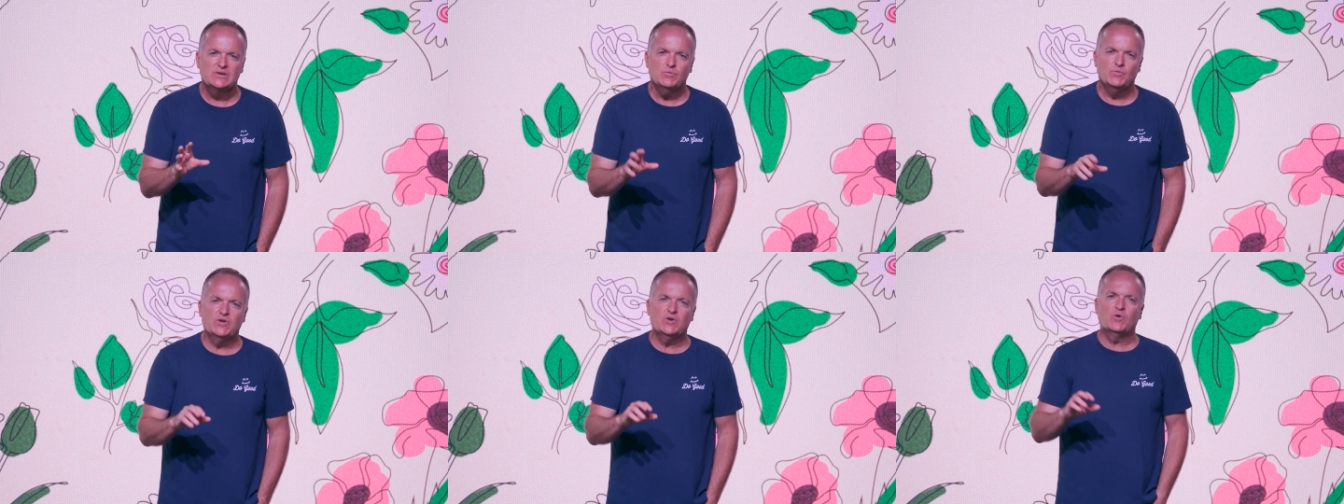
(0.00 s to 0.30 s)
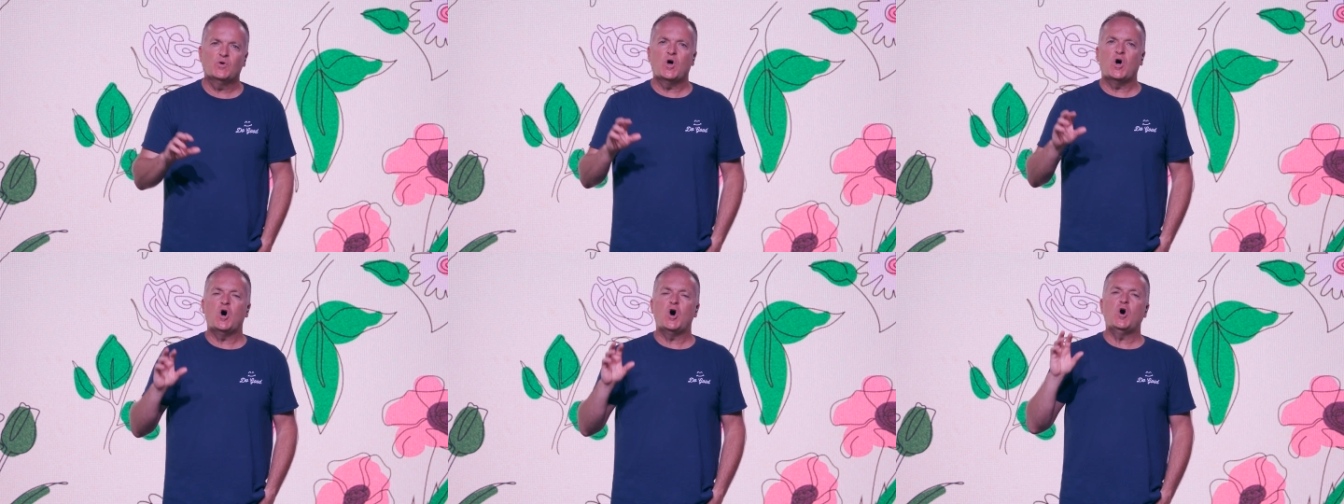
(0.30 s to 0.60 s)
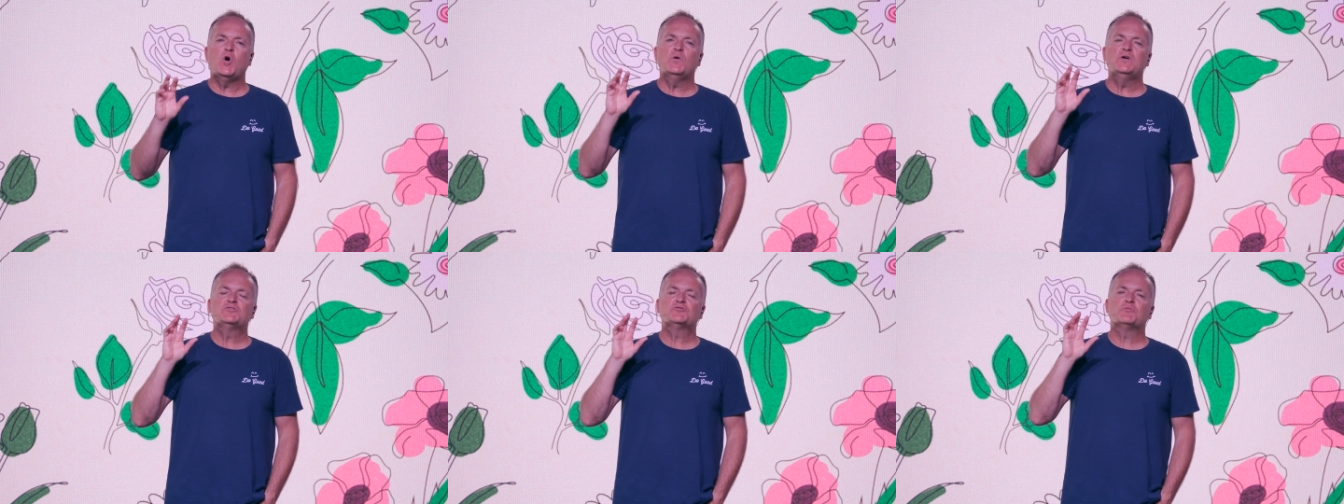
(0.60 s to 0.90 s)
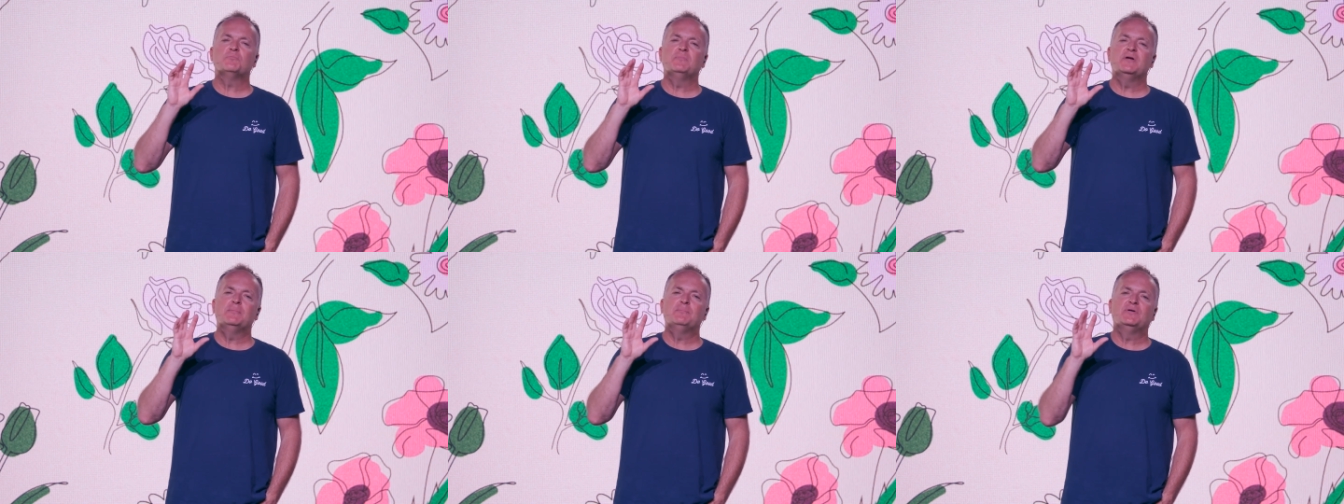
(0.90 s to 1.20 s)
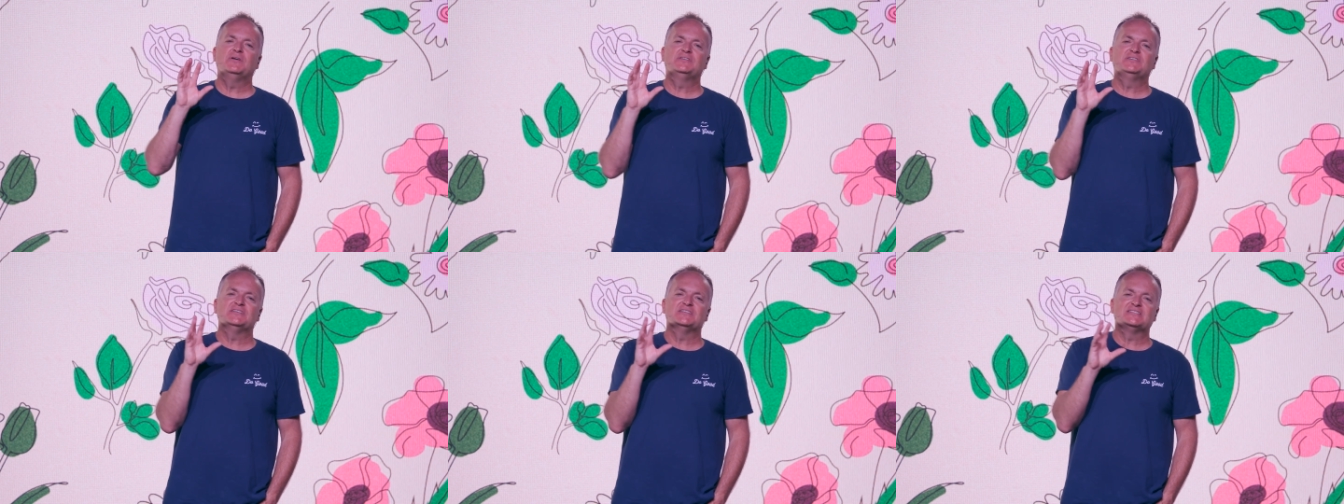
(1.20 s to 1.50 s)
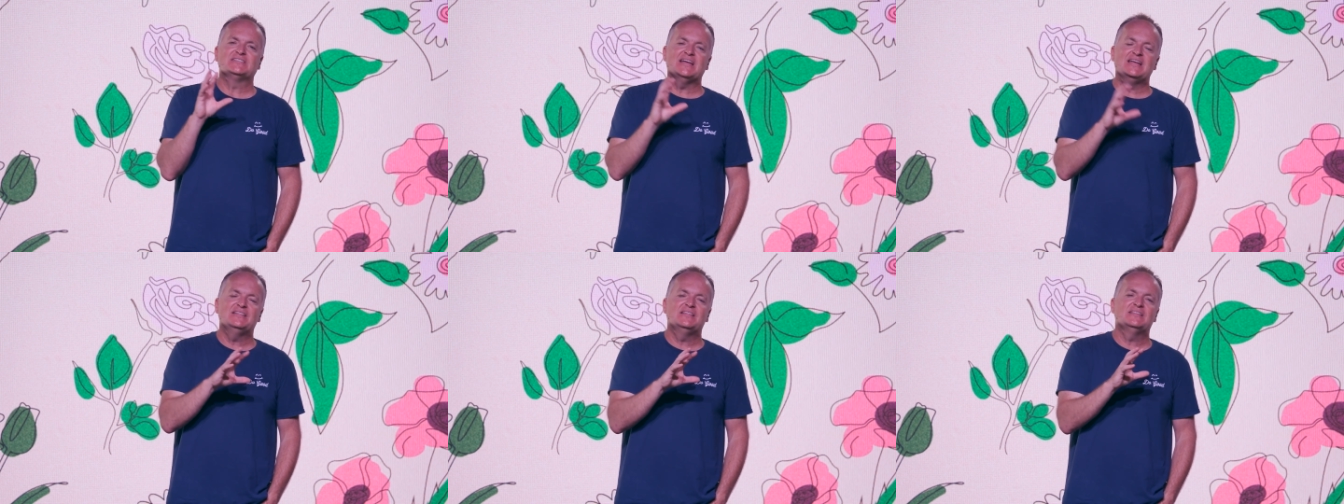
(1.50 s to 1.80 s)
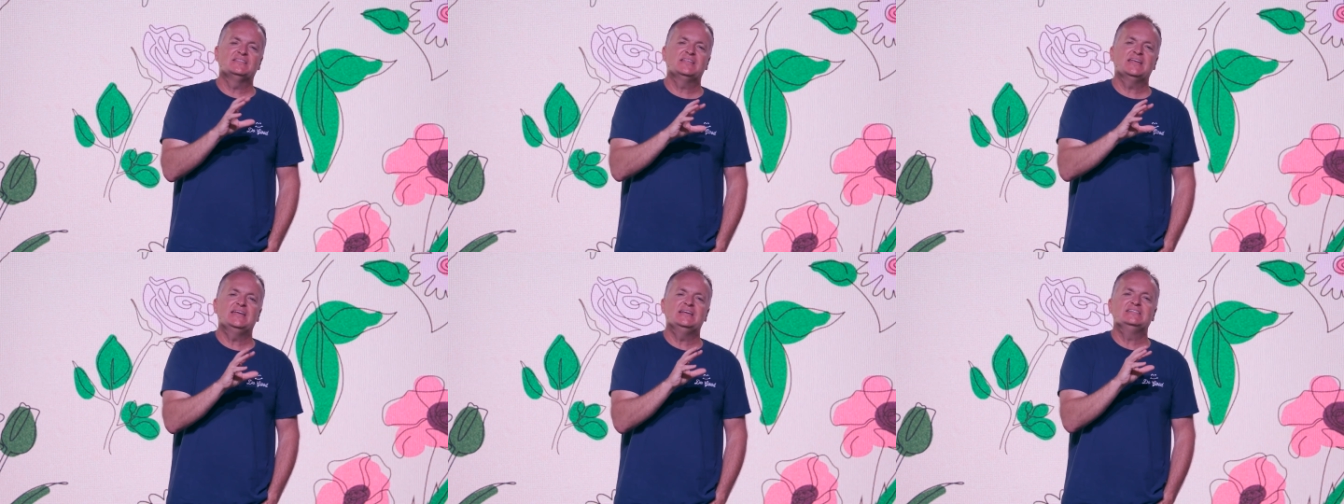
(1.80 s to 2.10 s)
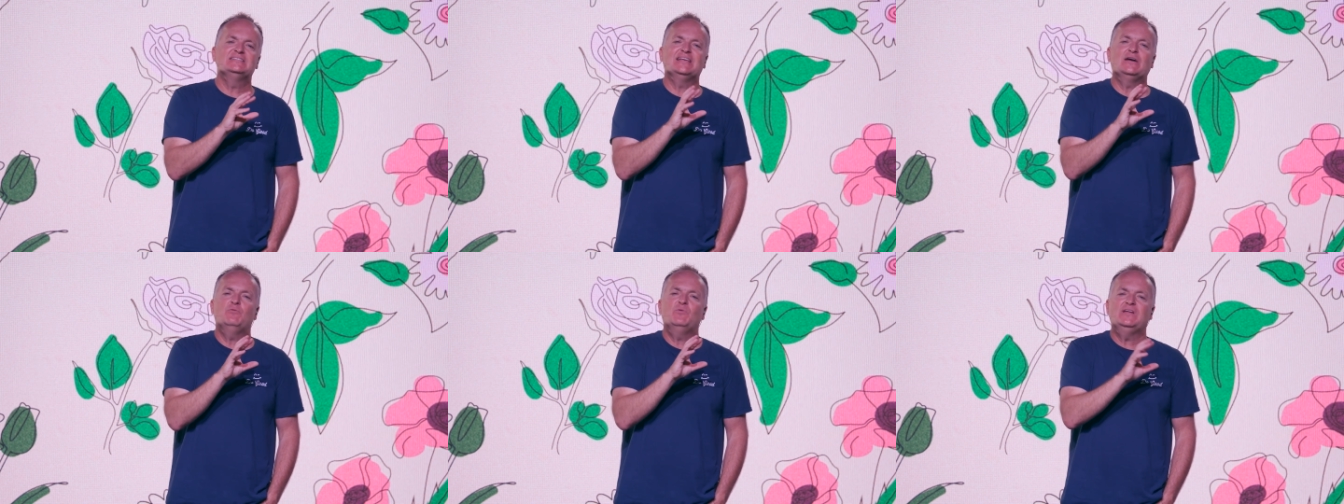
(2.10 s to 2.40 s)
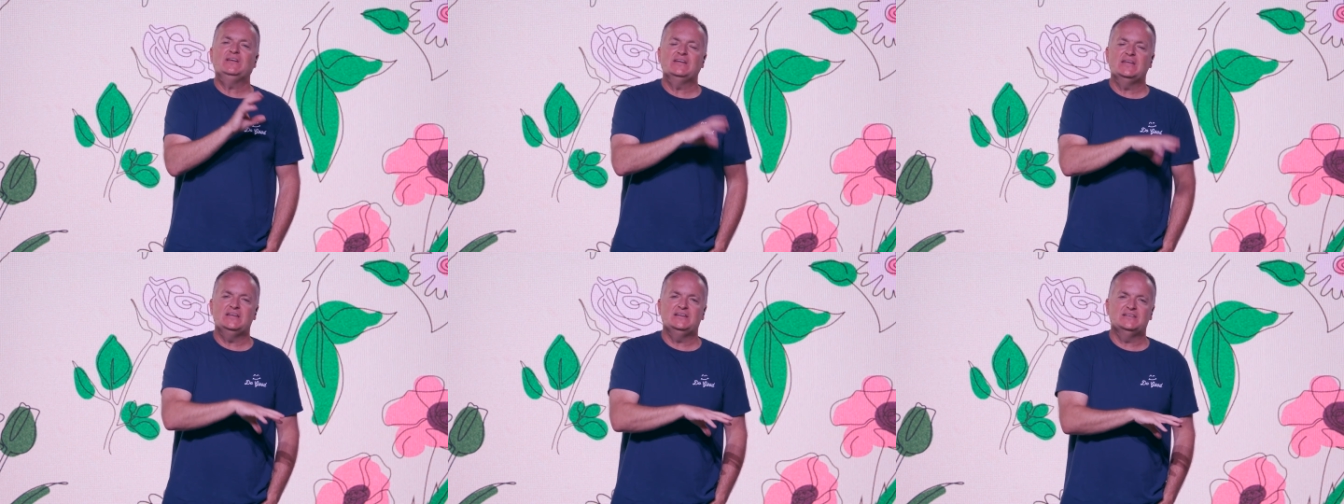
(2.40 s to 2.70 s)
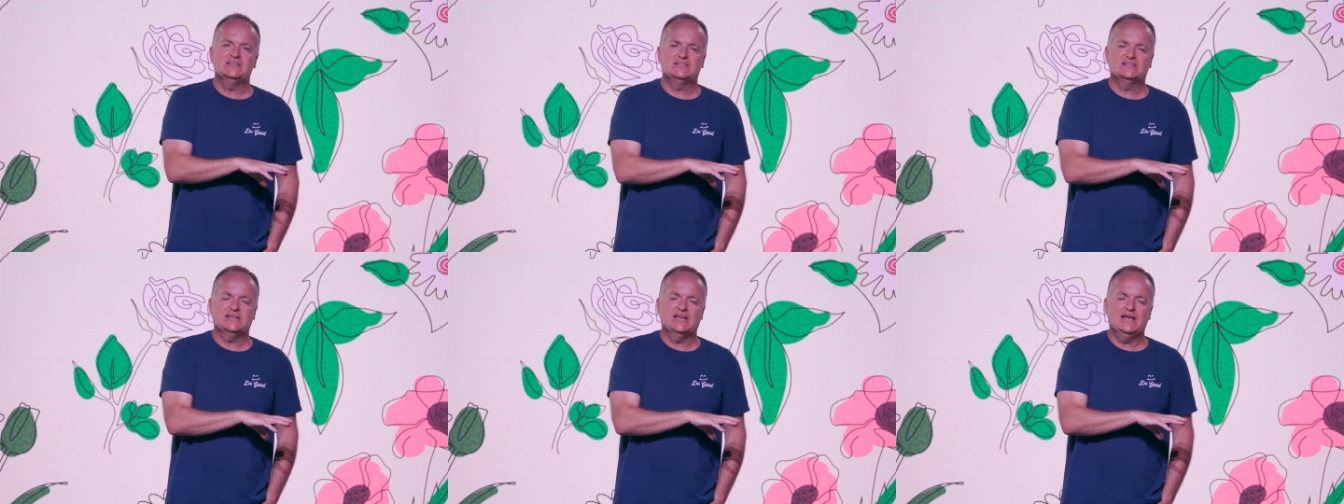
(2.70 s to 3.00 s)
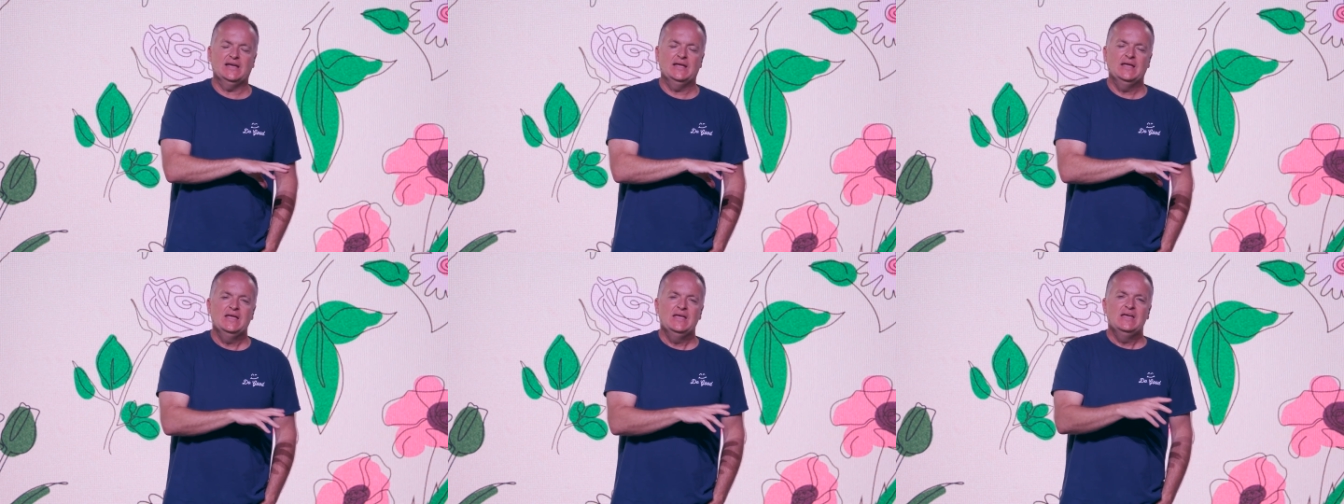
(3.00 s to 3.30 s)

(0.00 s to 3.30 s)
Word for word: We don't always remember to say the things that we need to say.